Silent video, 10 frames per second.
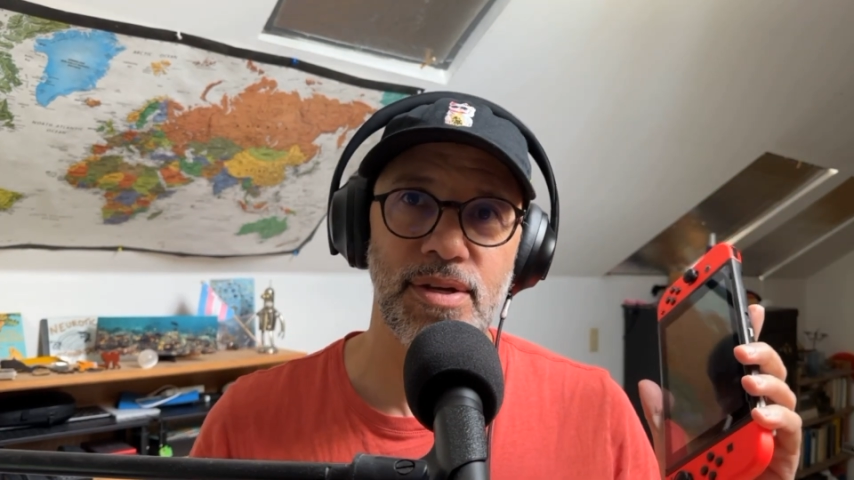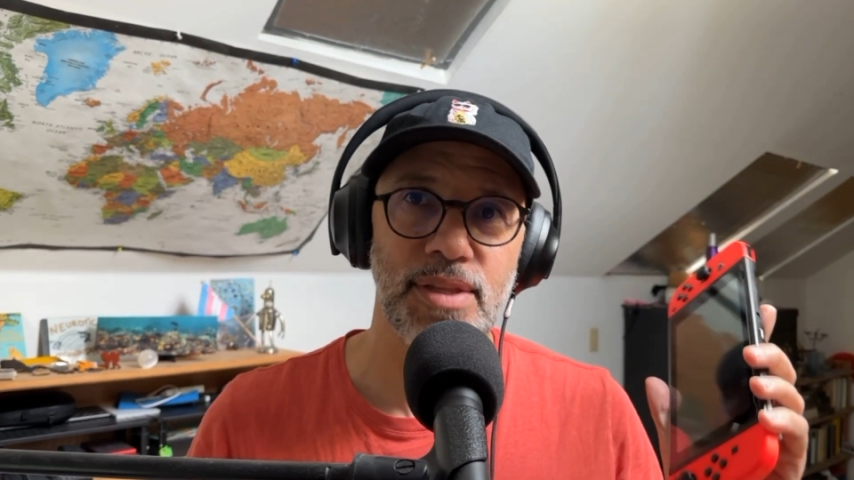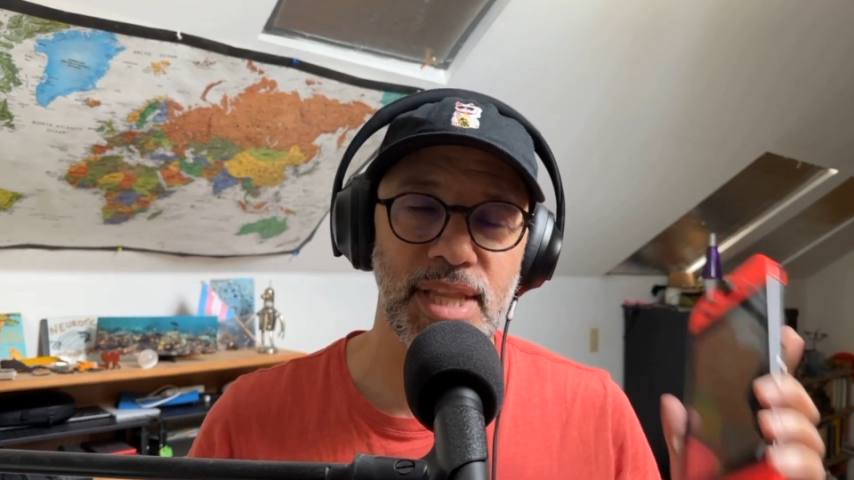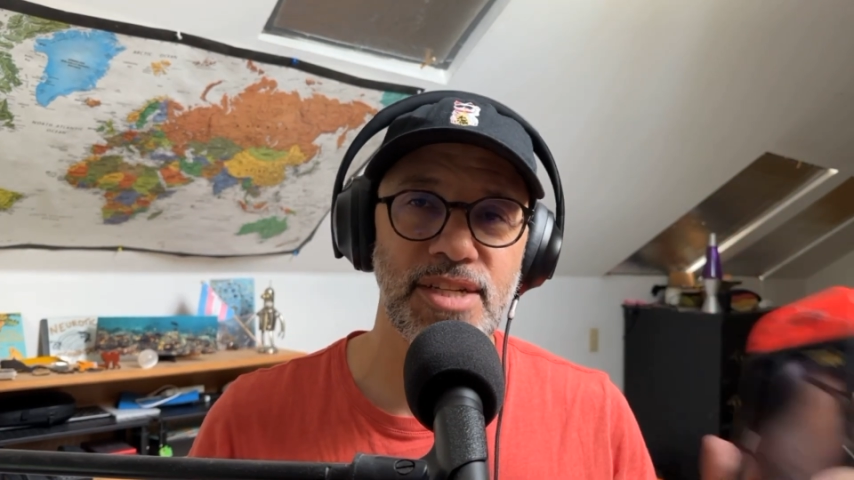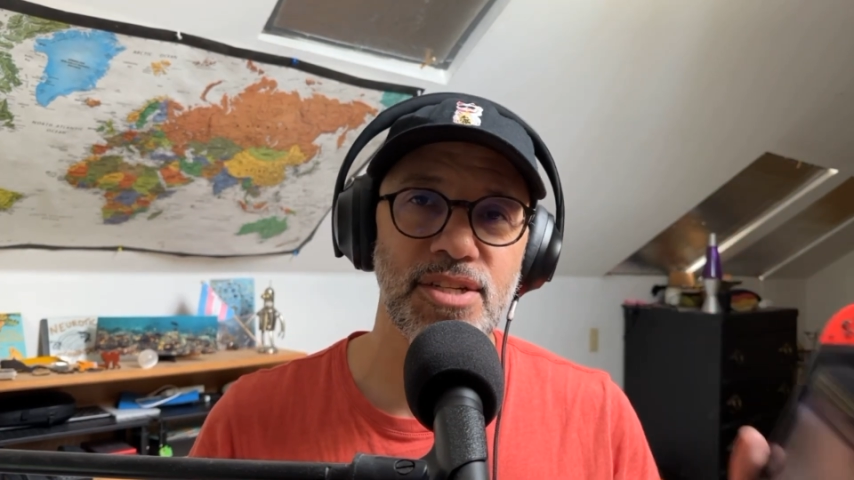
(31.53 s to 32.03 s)

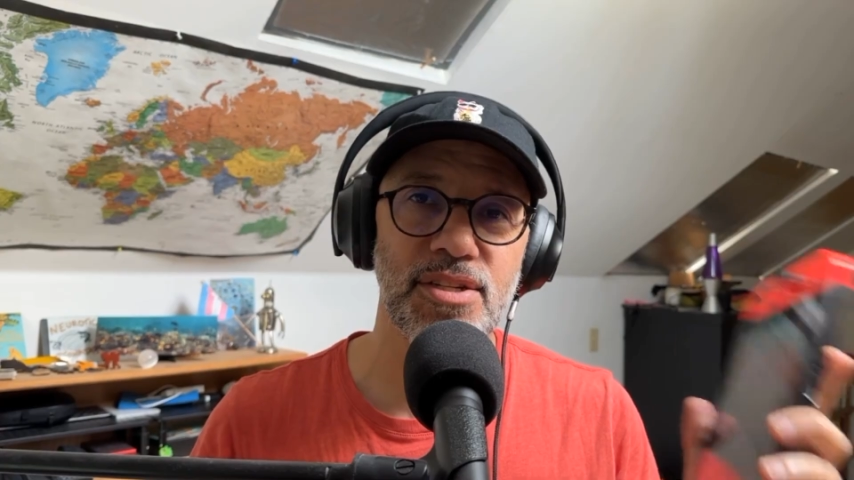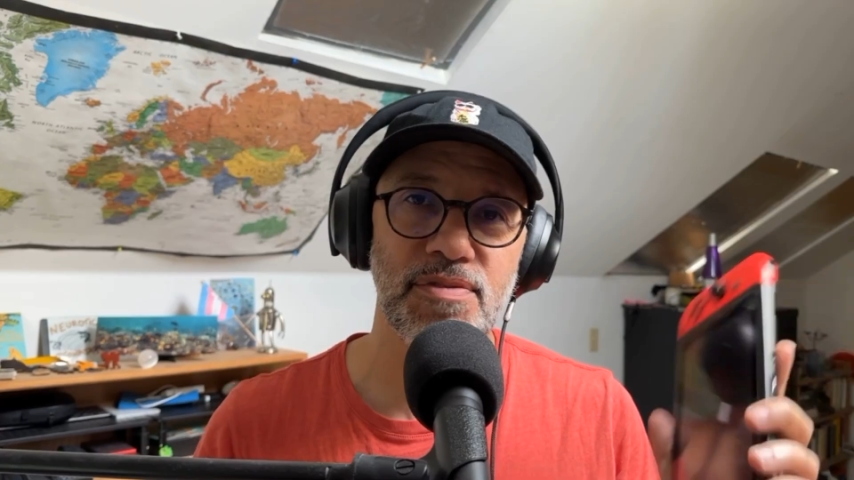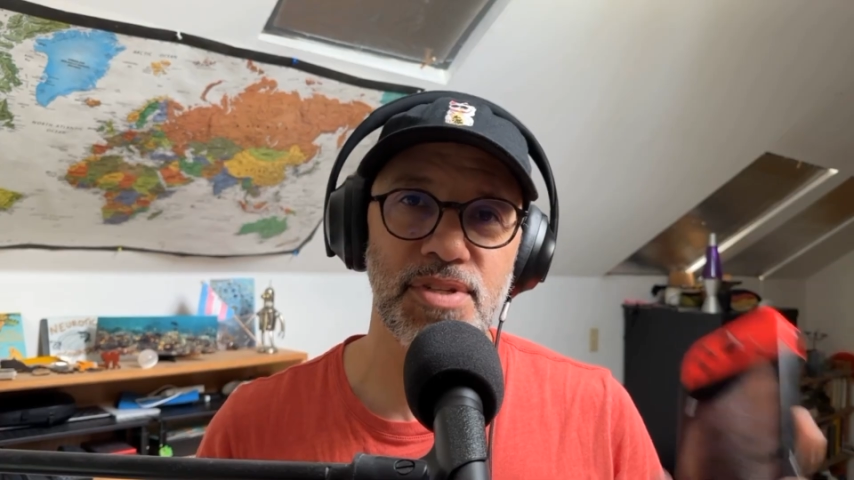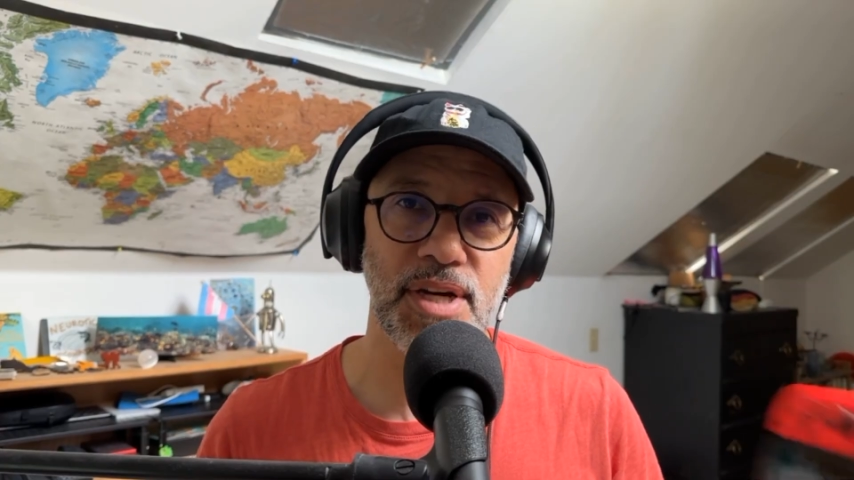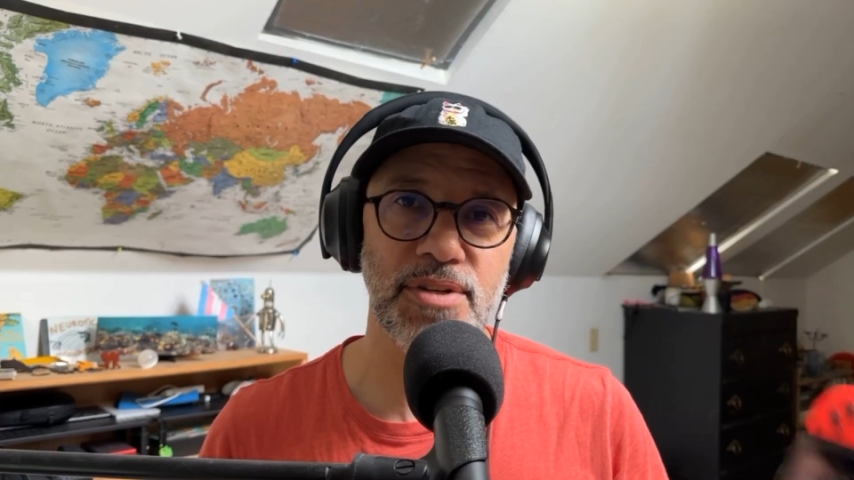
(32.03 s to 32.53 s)
Legend
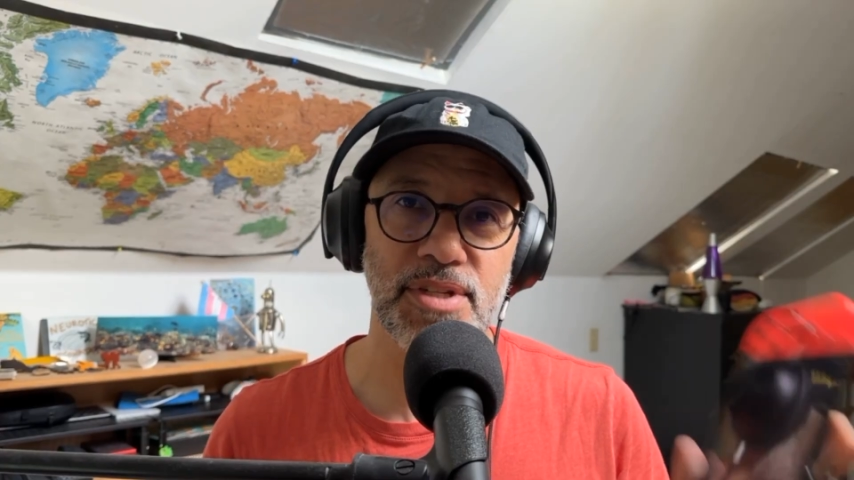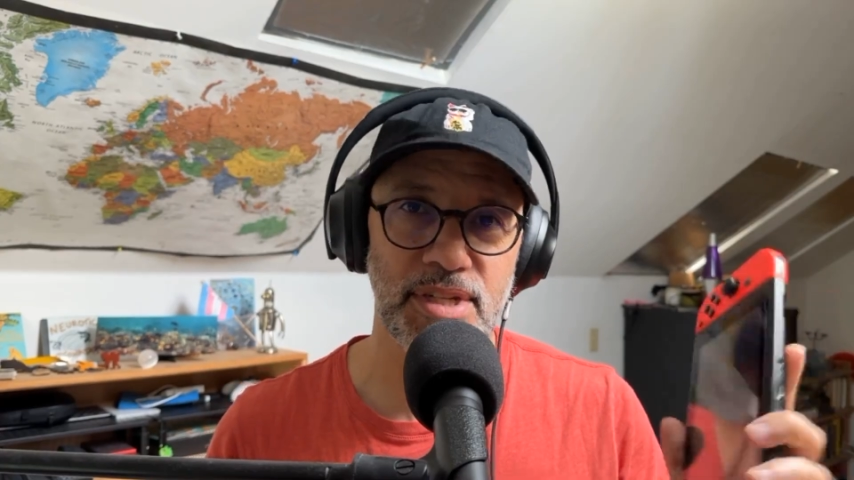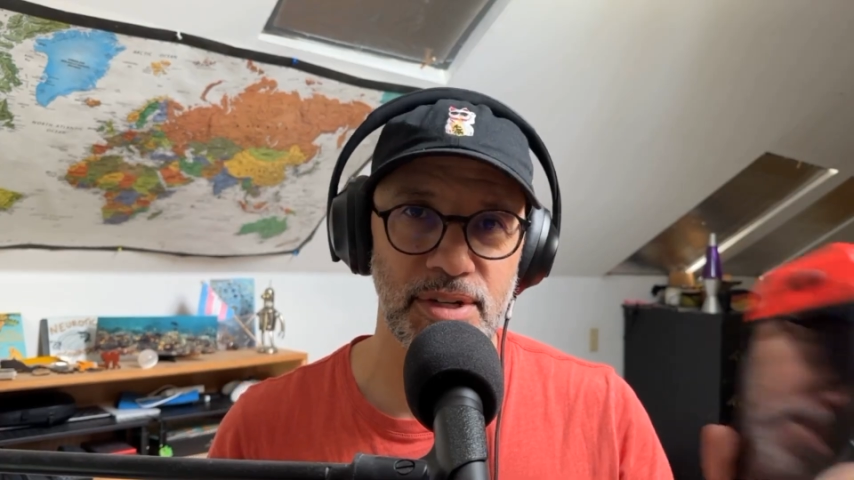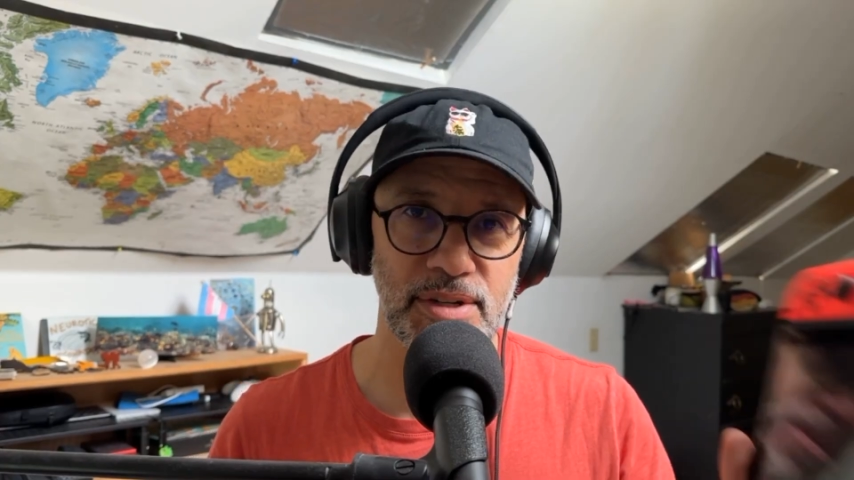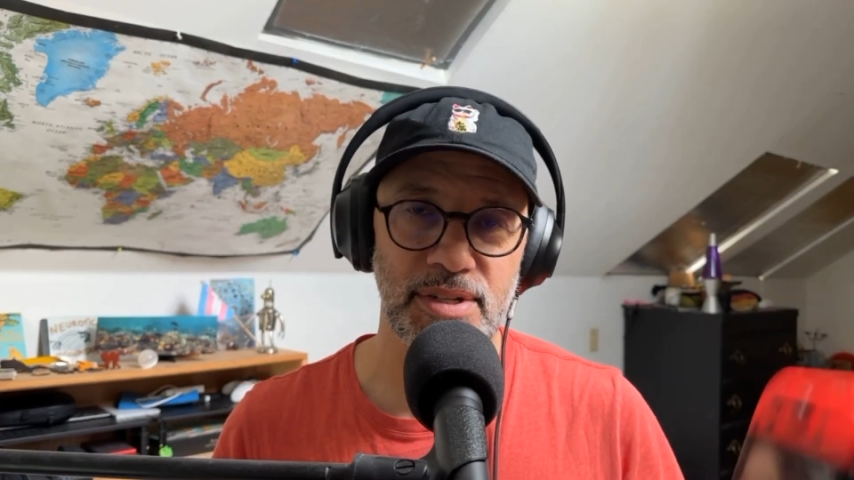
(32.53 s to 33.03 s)
of Zelda
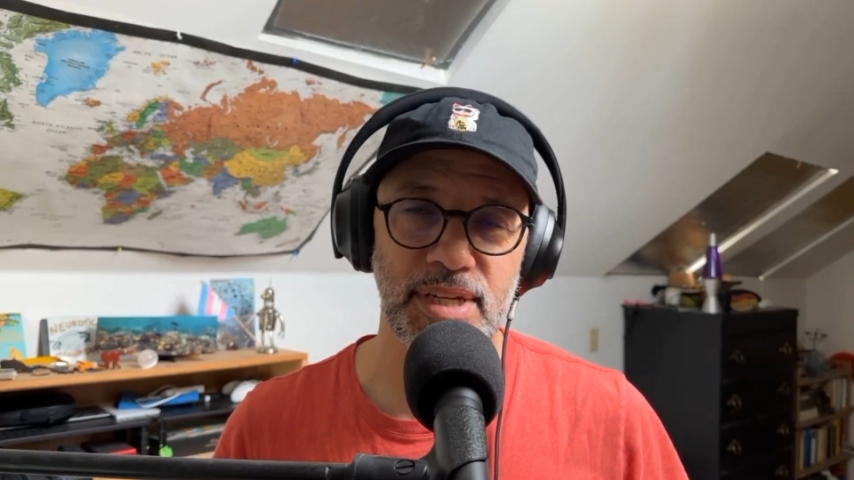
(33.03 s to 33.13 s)
Tears of the